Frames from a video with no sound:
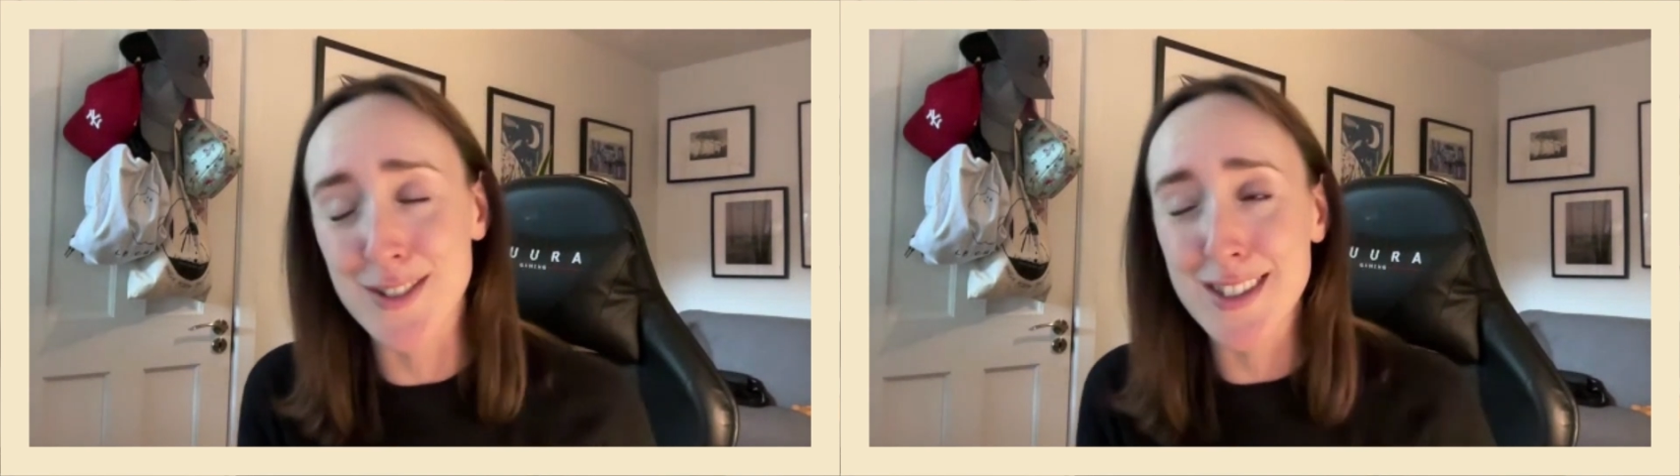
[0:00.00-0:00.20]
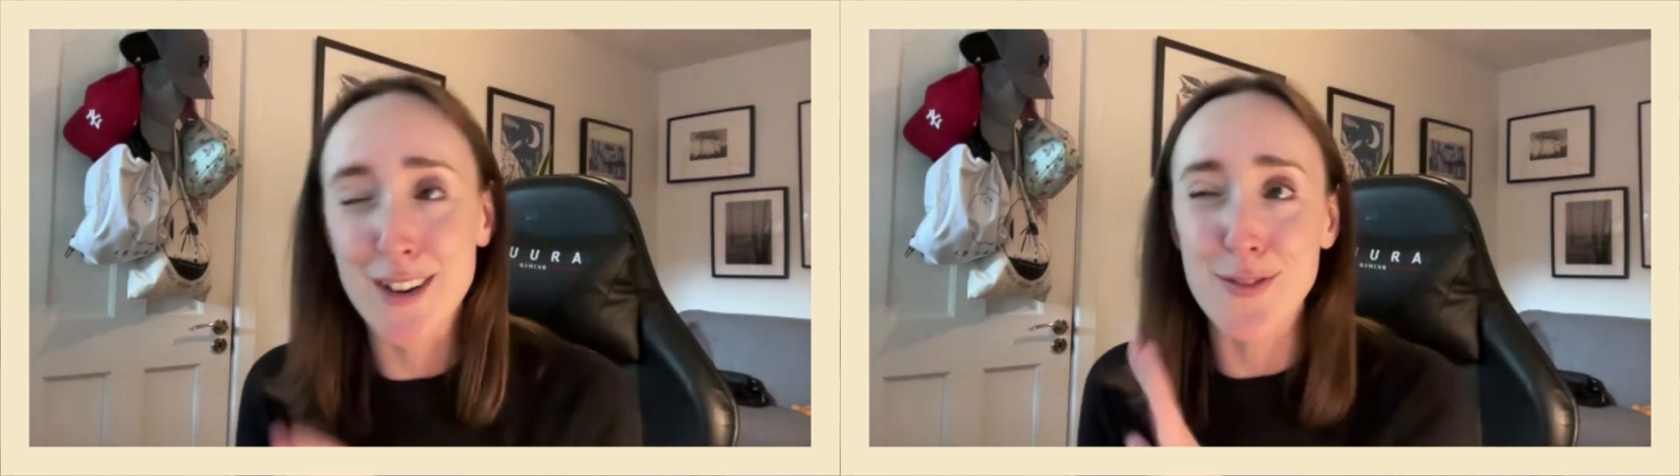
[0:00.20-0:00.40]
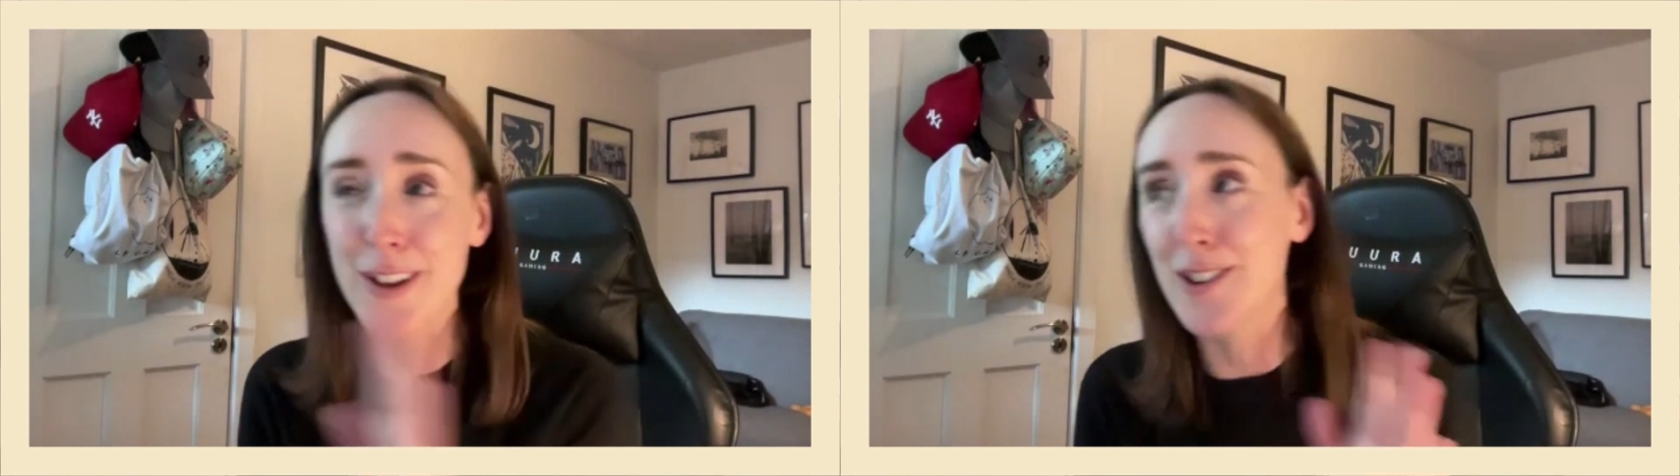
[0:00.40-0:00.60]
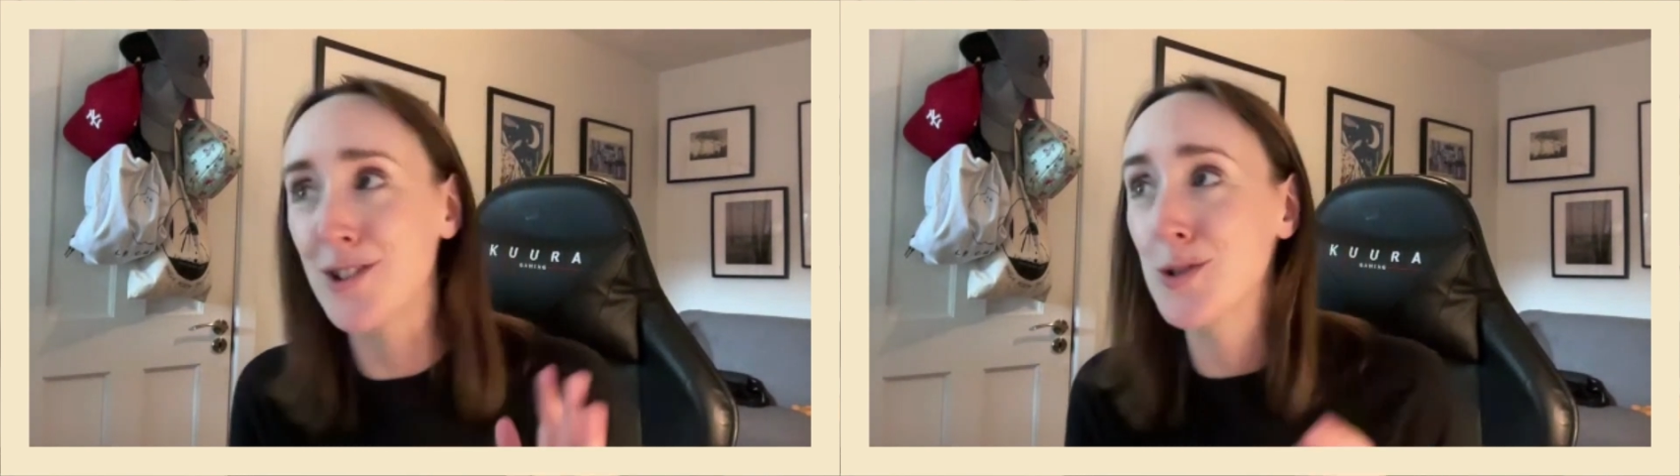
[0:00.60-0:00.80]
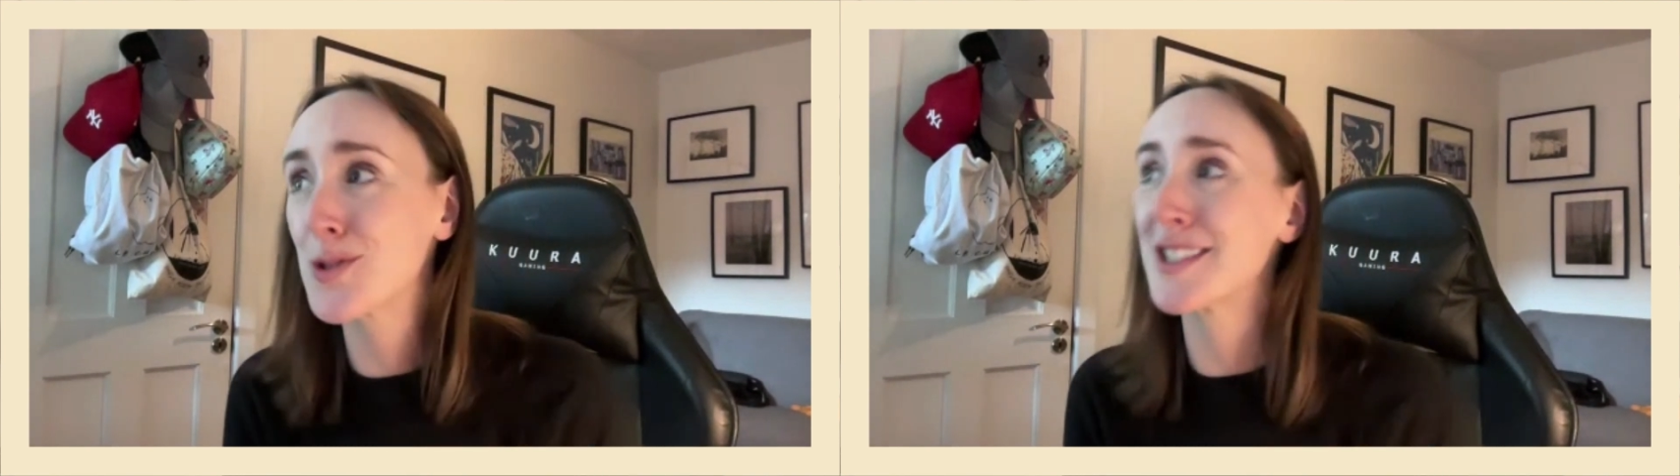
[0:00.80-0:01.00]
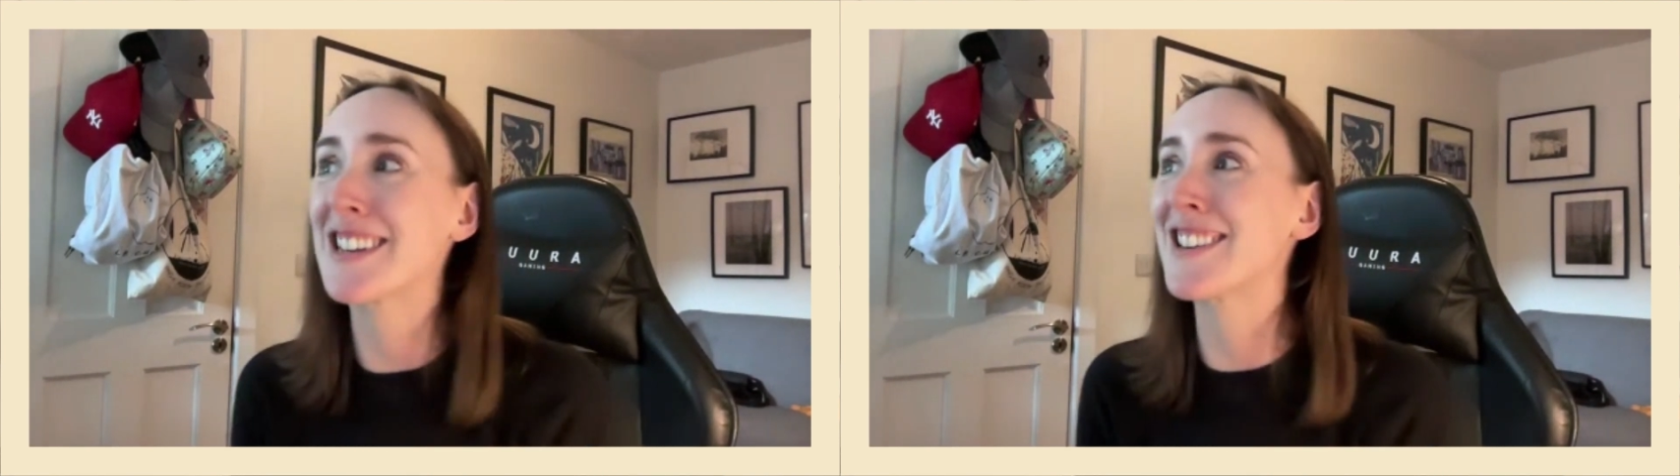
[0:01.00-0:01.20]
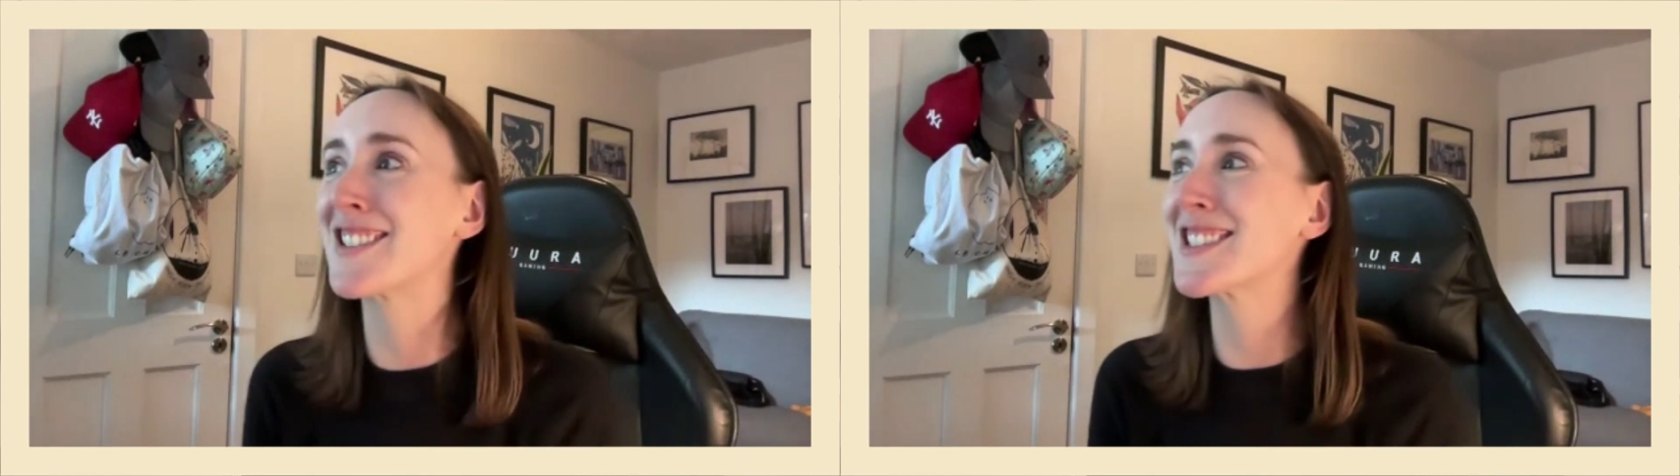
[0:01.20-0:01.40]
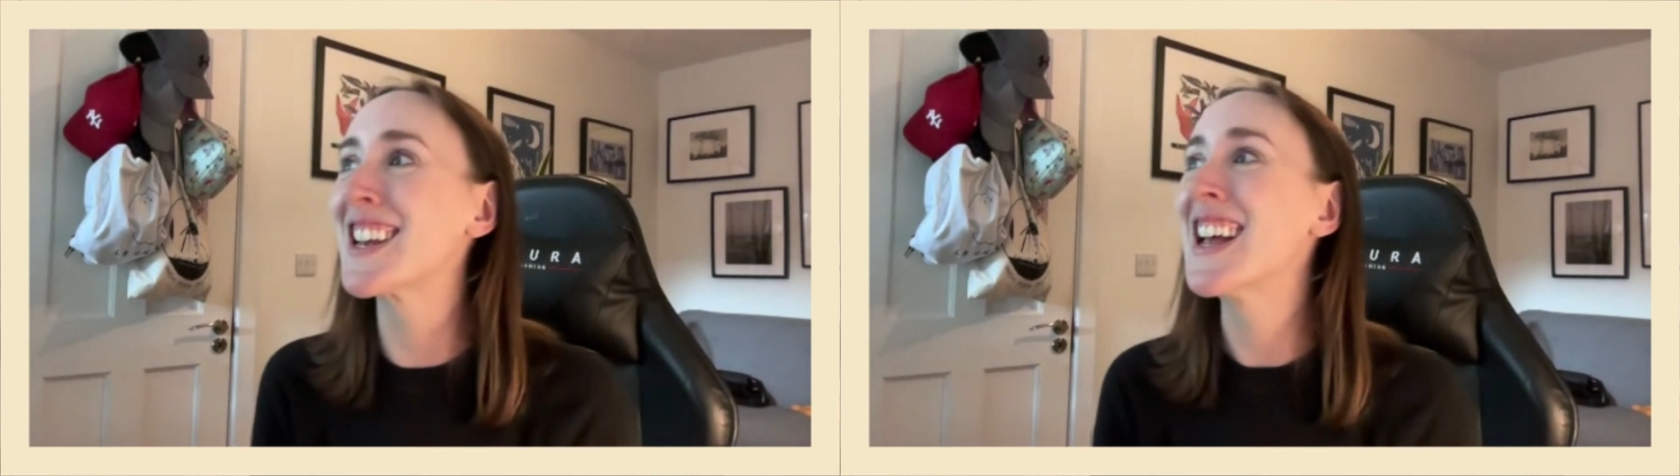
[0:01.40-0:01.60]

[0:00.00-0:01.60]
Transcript: It was there for like 100 years,